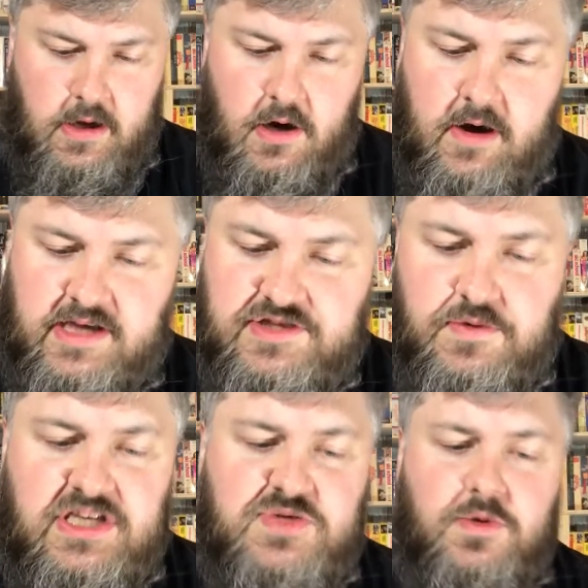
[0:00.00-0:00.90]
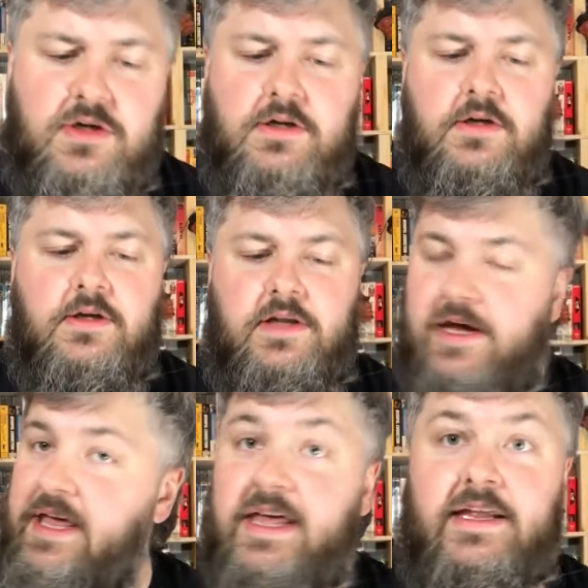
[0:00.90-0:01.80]
All right, so this one,
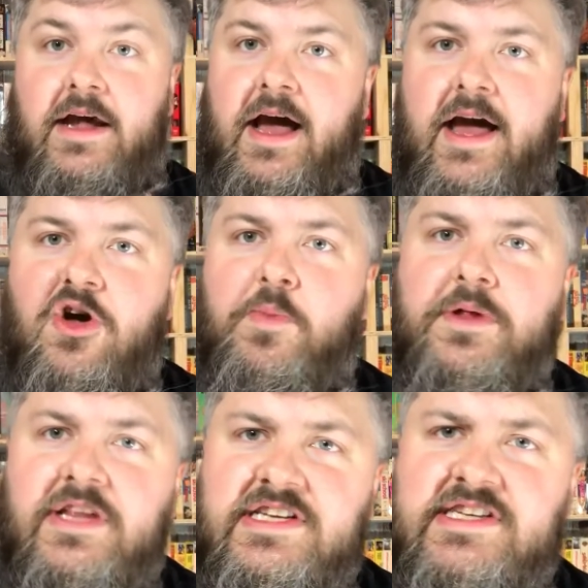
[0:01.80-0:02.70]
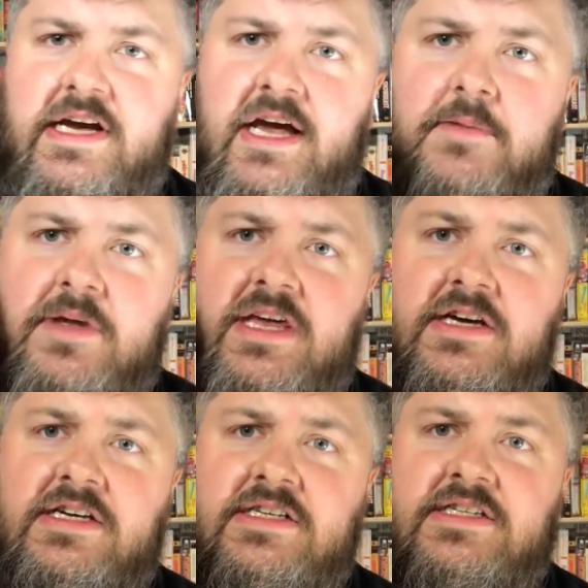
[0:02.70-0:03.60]
again, I opened this guy
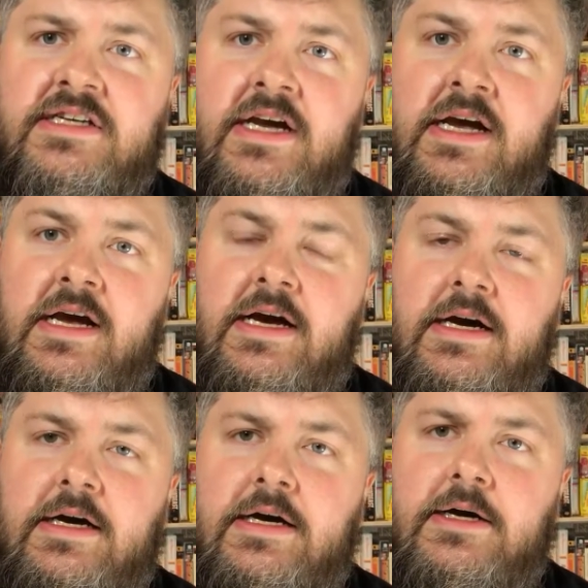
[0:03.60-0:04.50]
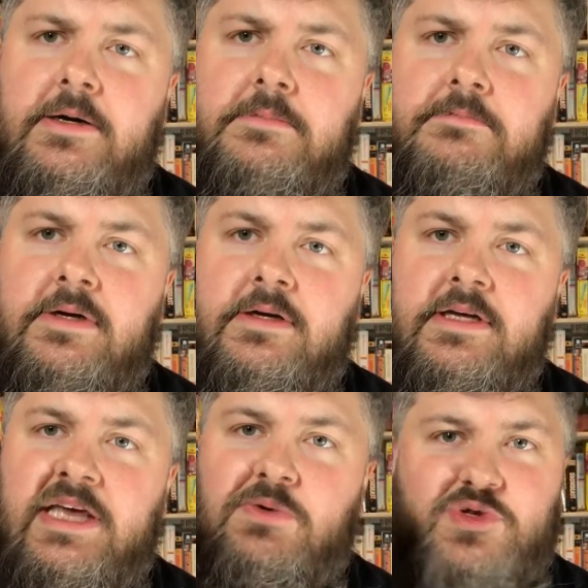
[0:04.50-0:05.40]
because um,
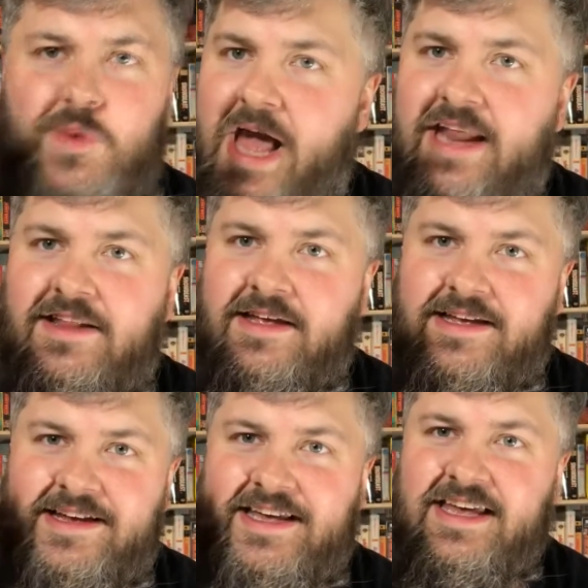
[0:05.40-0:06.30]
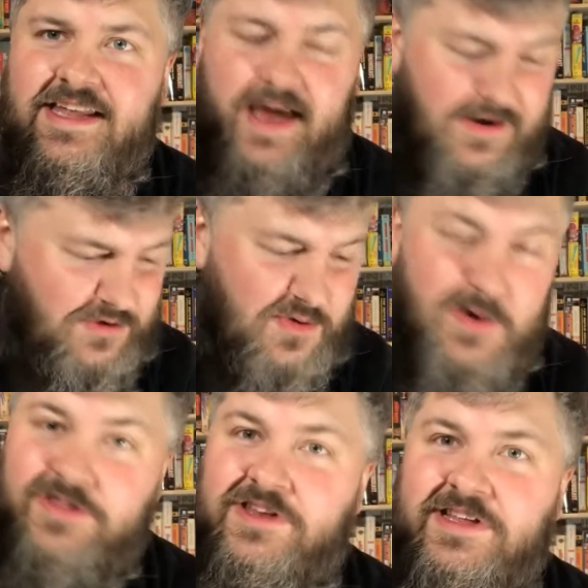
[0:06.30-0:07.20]
it was rattling. Again, I don't know
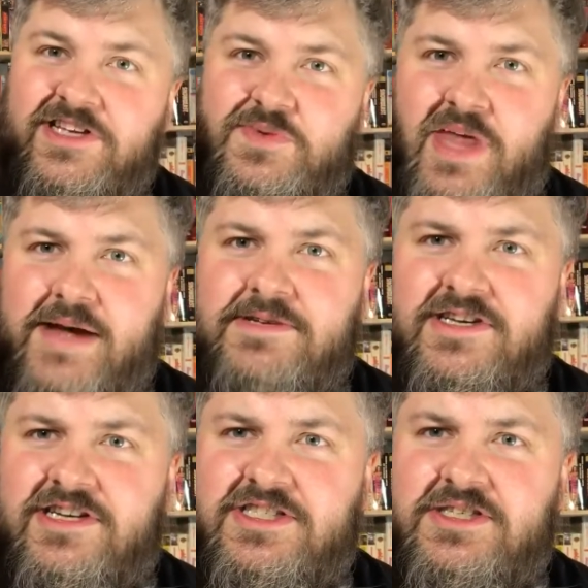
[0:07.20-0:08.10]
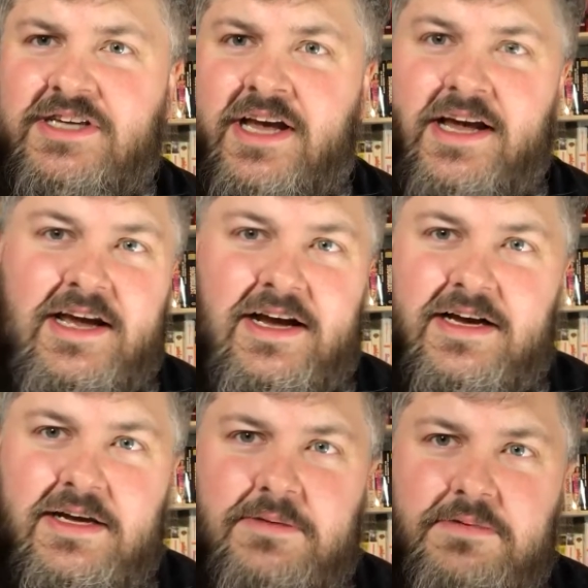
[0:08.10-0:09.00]
what the deal is with Amazon's
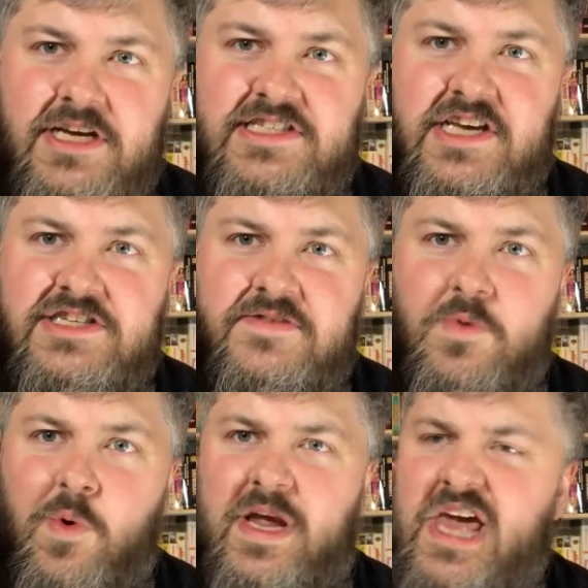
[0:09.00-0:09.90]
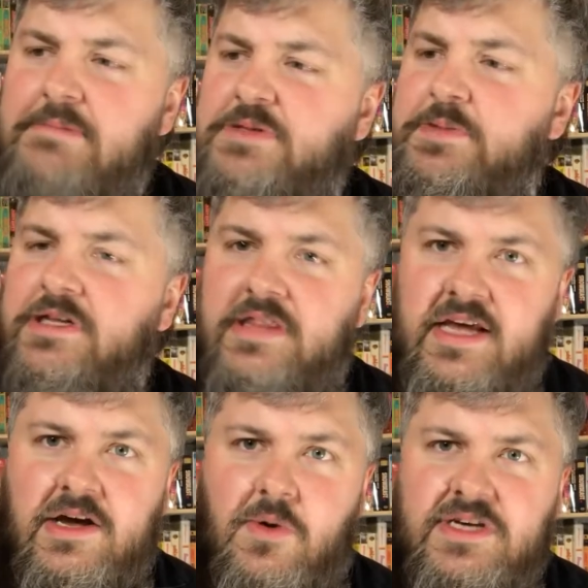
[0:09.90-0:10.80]
uh, PlayStation 4 games, but
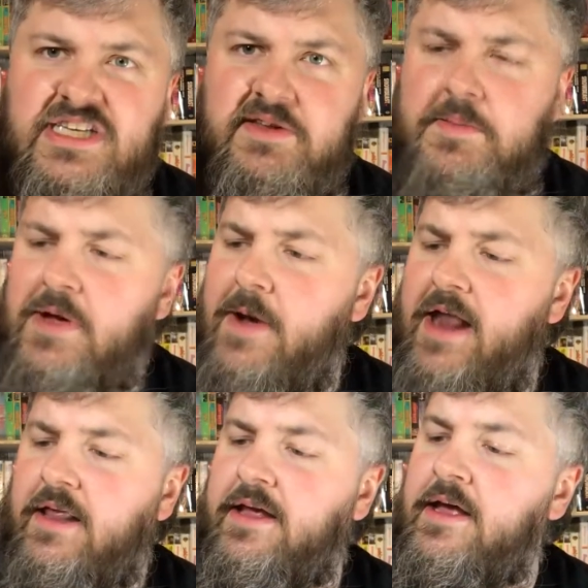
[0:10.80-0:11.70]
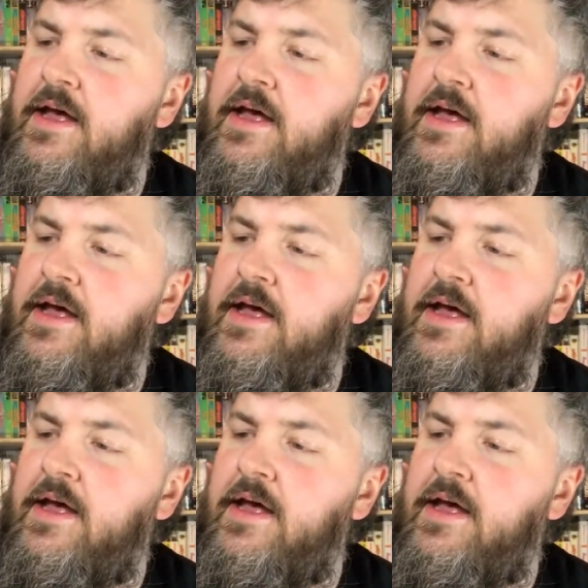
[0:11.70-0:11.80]
they always seem to be rattling.